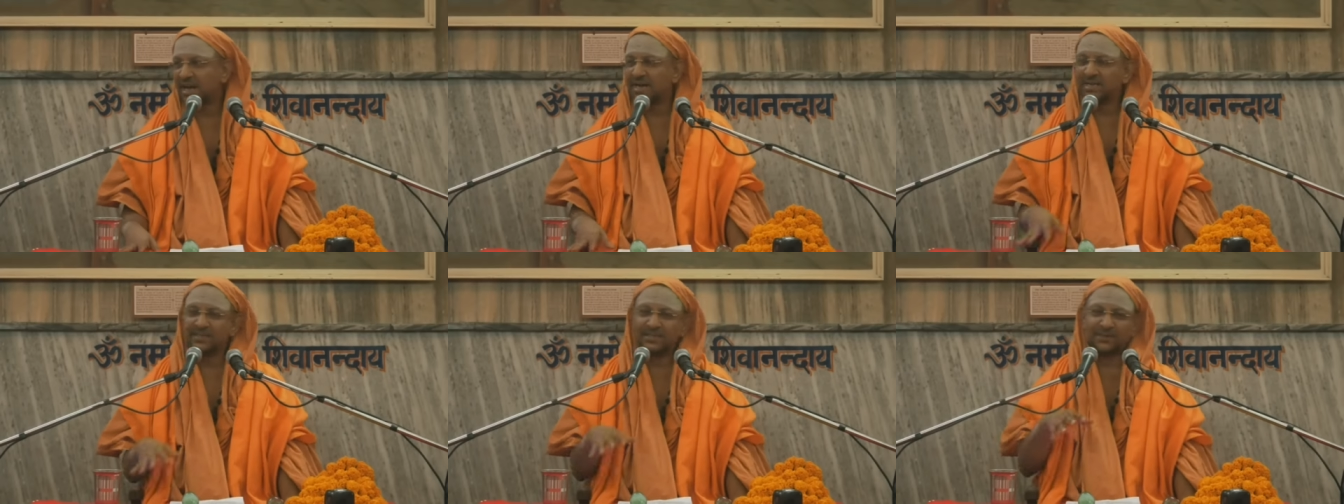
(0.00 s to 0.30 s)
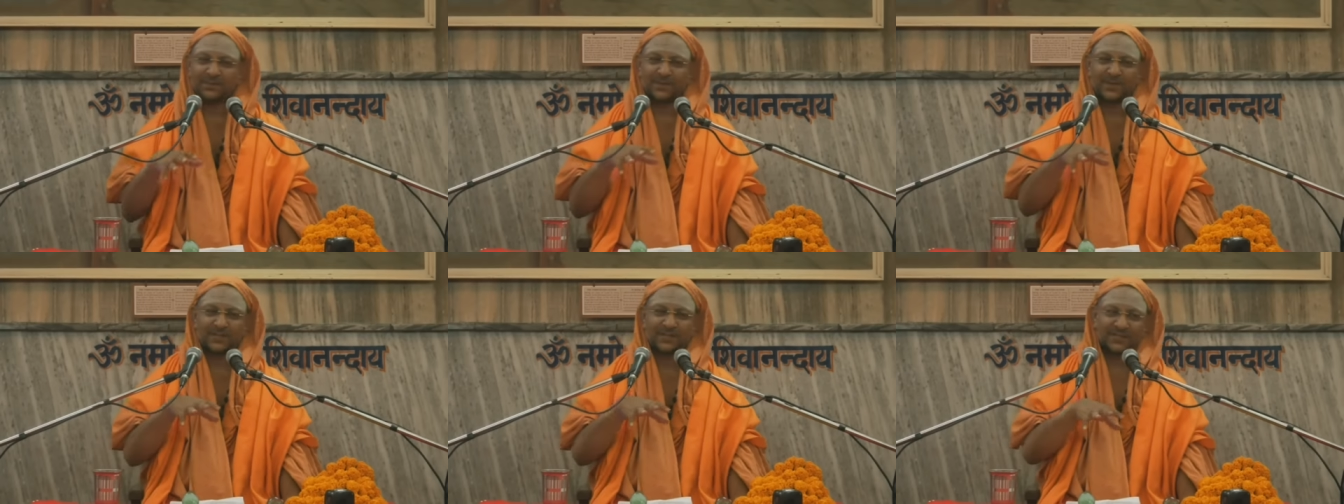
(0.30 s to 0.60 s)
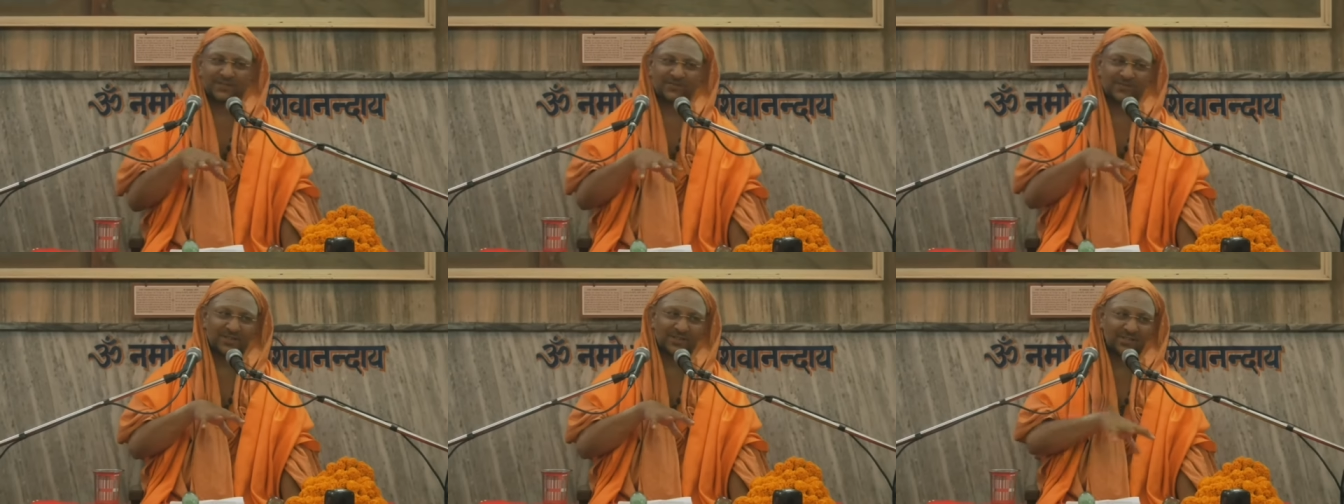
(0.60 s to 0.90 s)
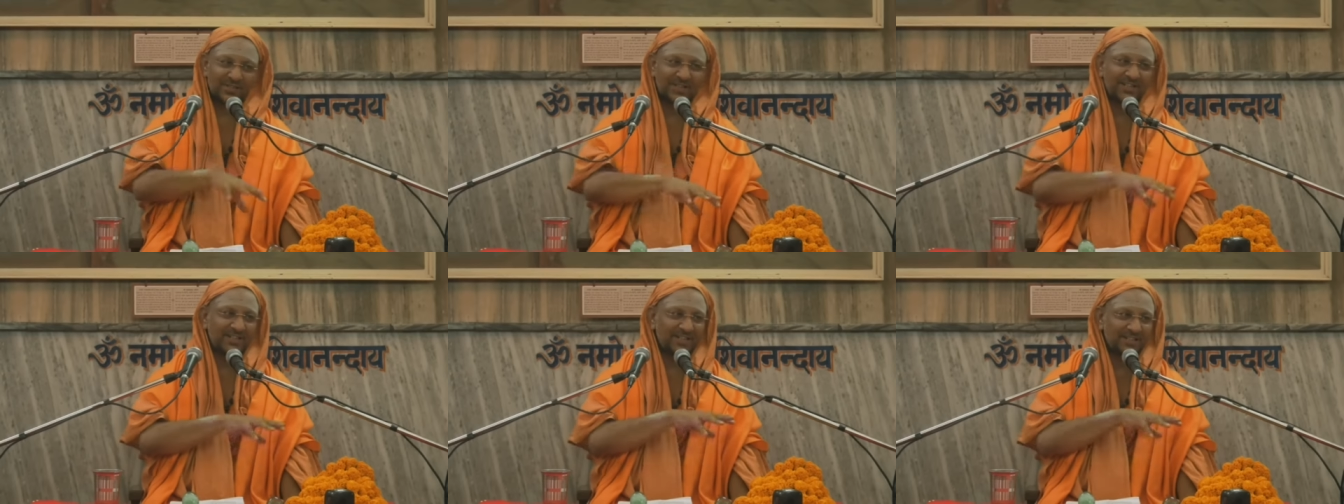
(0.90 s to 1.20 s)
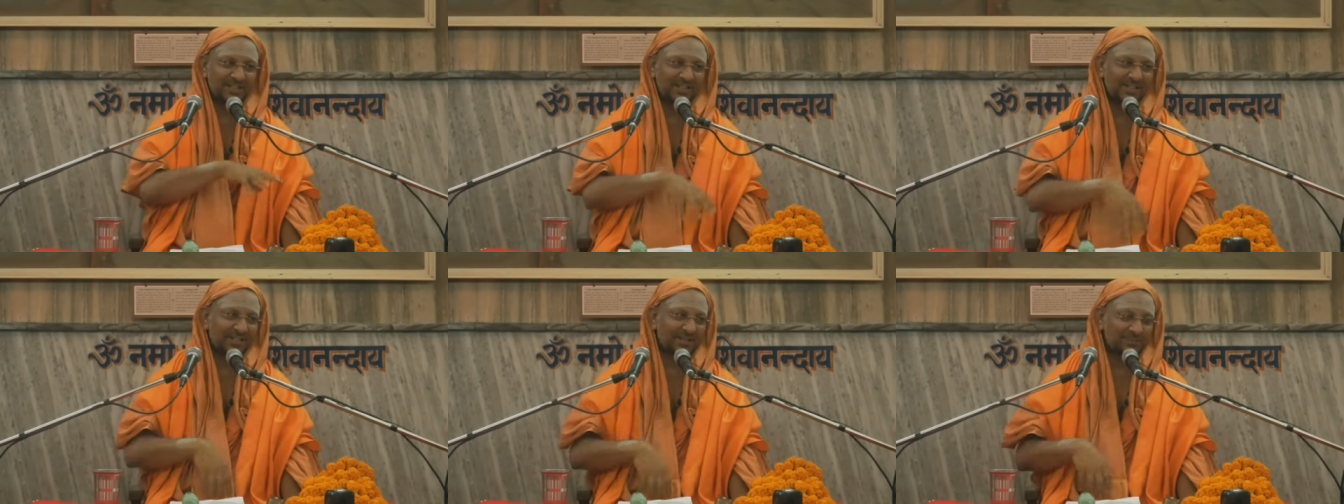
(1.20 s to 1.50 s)
Another person was sitting
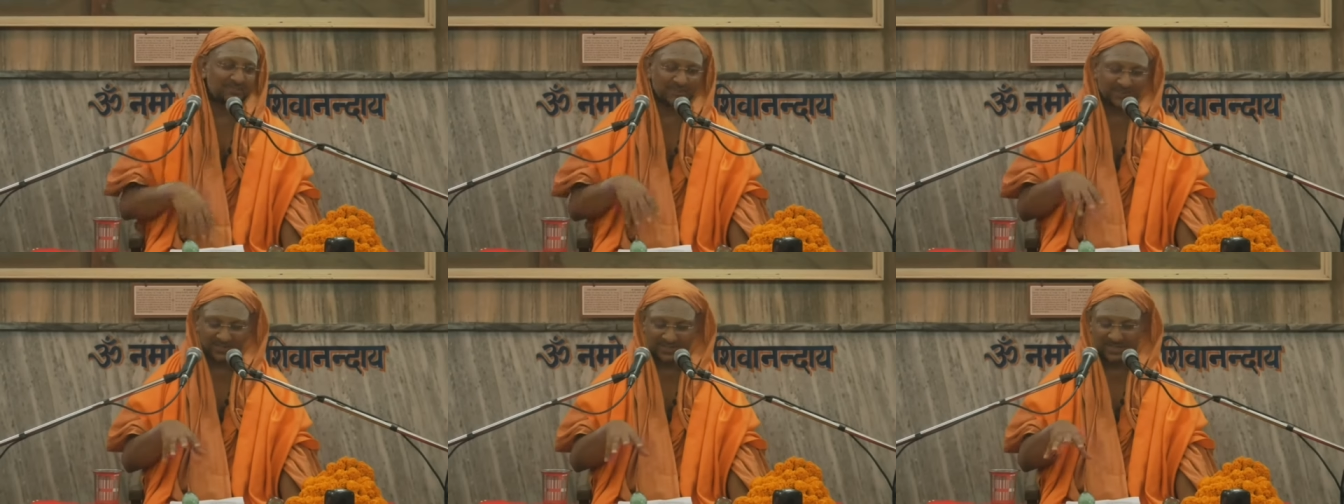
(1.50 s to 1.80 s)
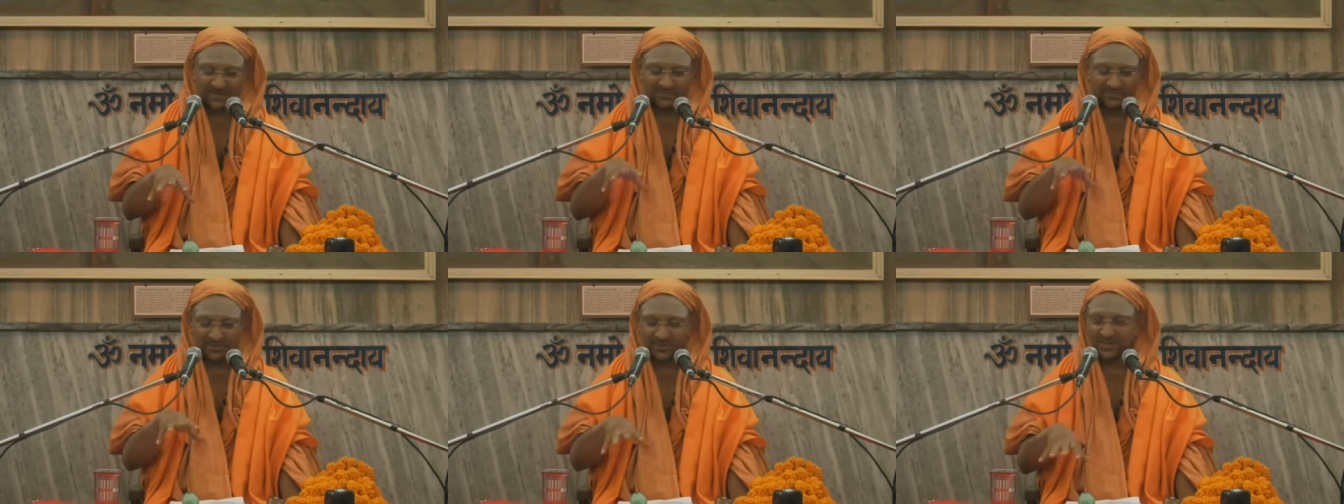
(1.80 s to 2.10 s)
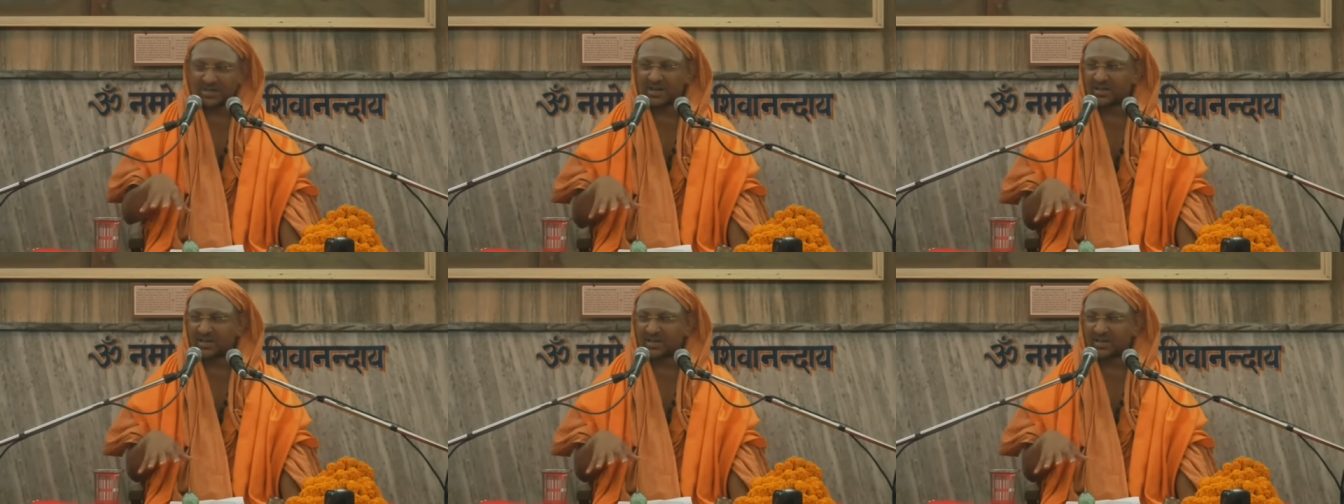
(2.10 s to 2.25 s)
near him. His name is